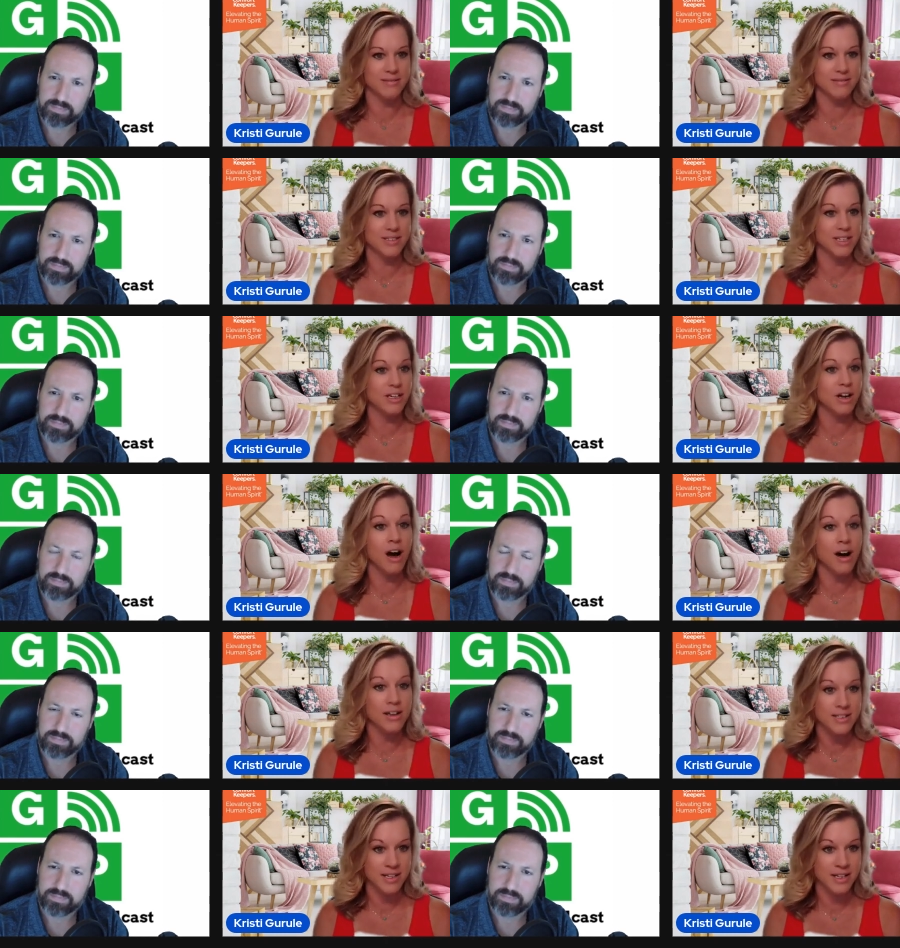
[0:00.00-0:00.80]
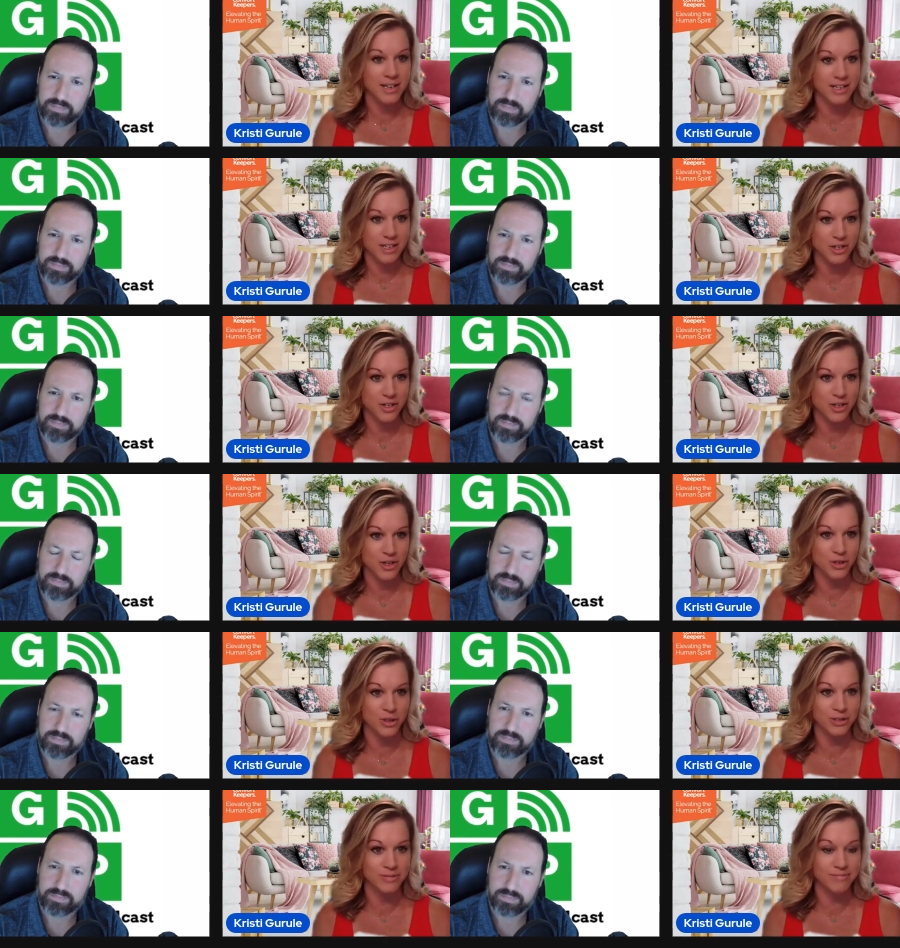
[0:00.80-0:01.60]
Speaker 1: to cause any
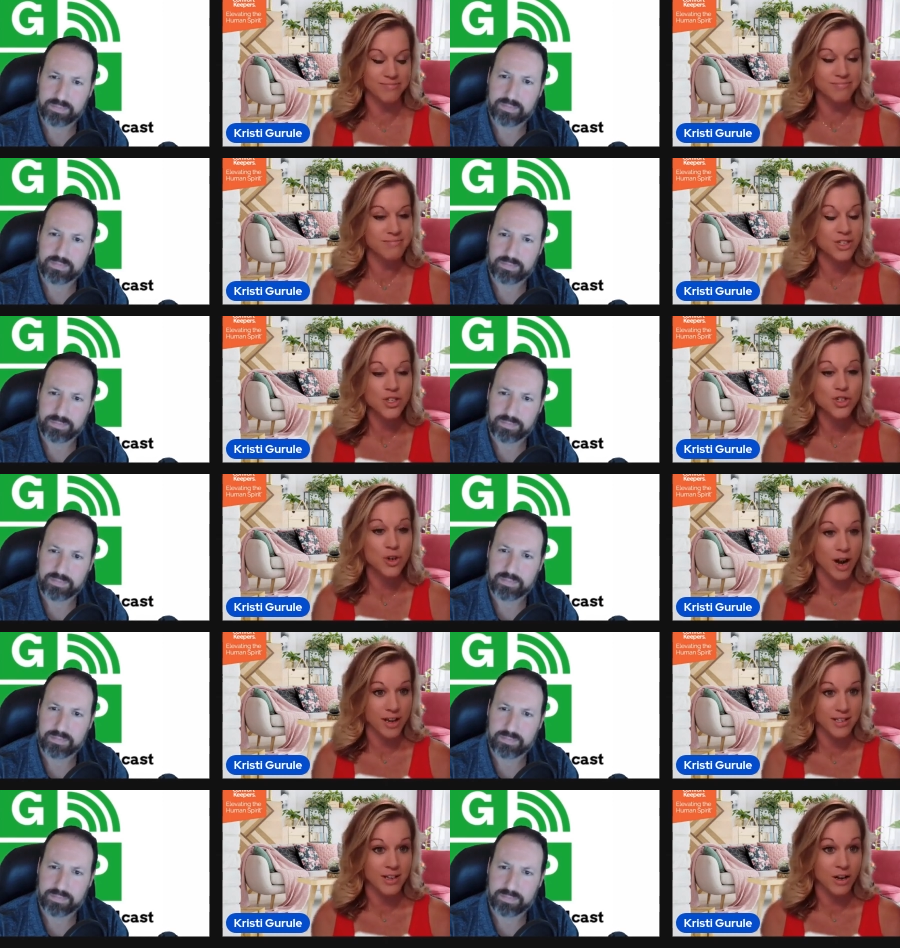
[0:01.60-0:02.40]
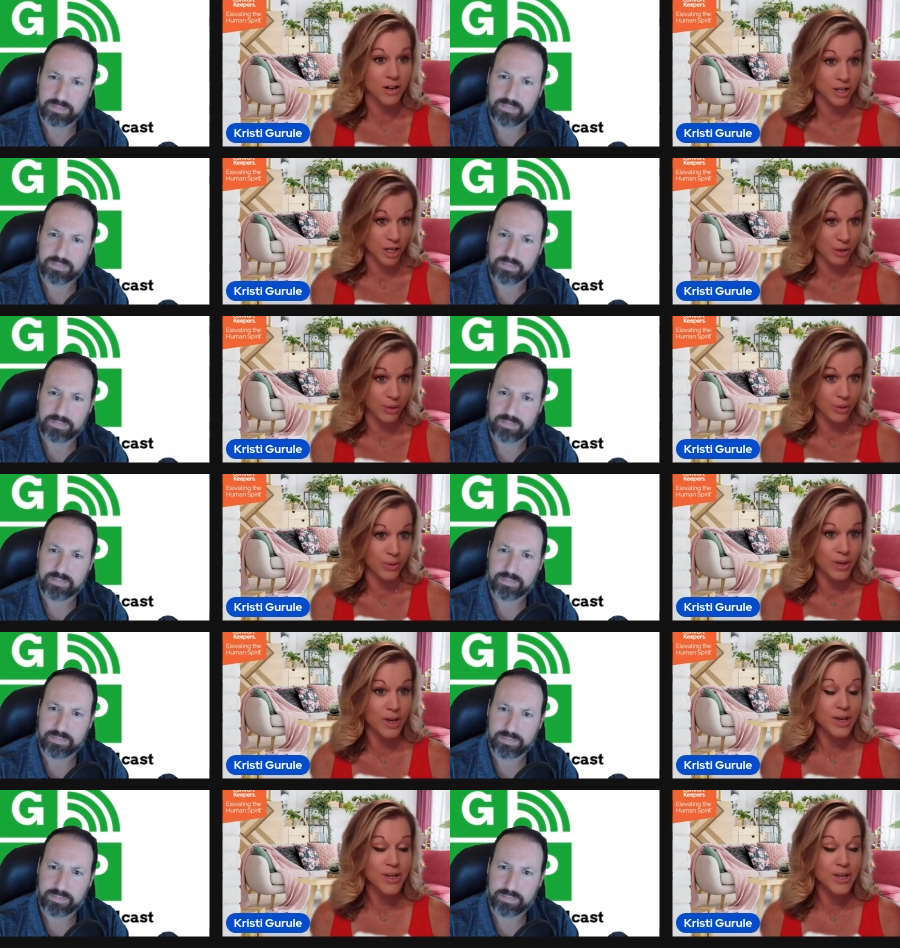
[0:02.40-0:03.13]
additional stress on you.